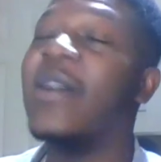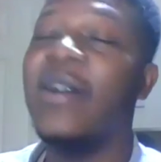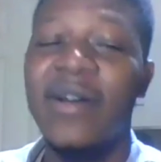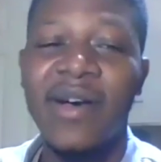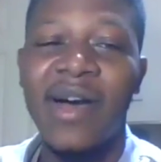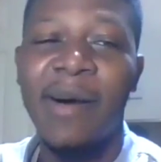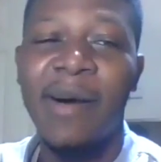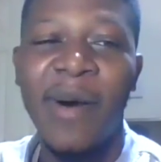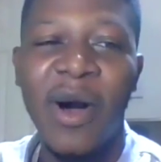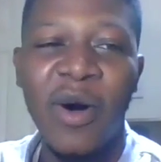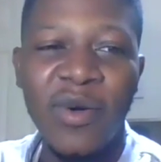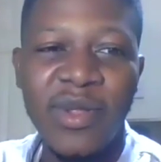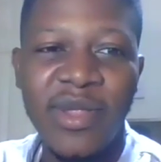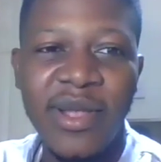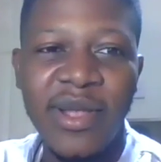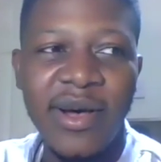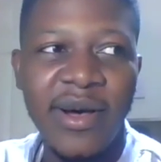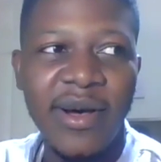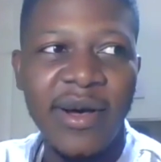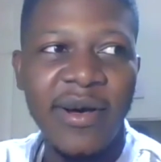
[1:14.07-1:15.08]
about
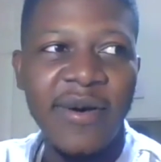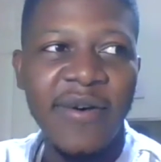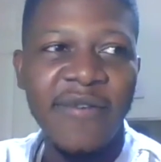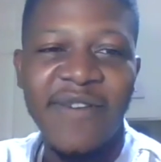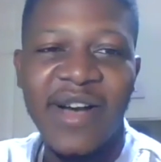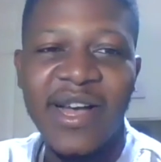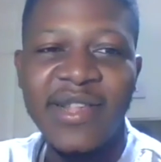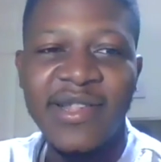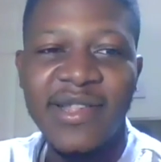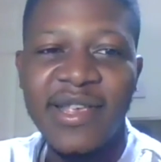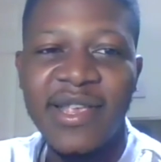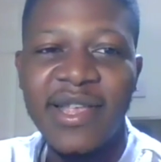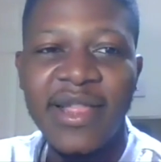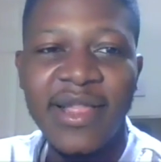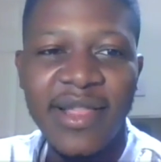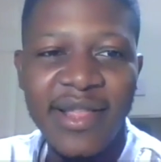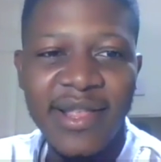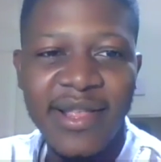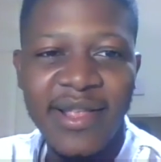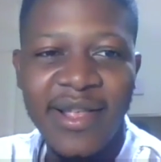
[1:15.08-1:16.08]
the vaccine
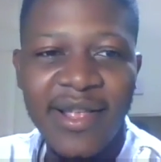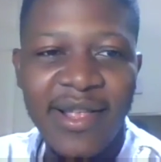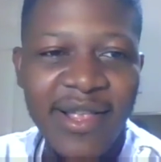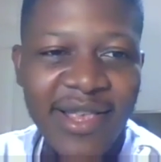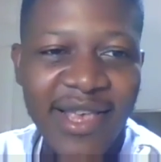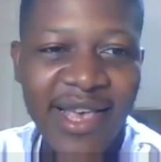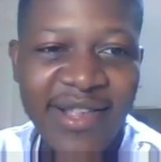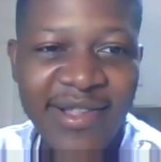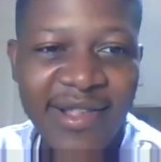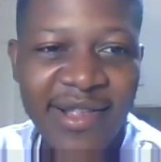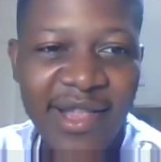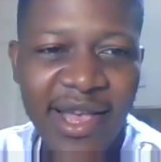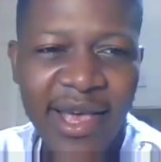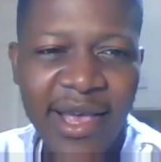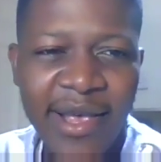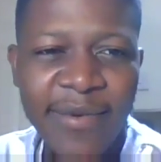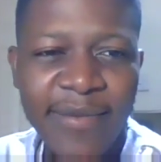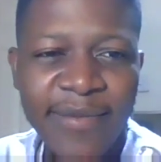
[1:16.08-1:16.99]
yesterday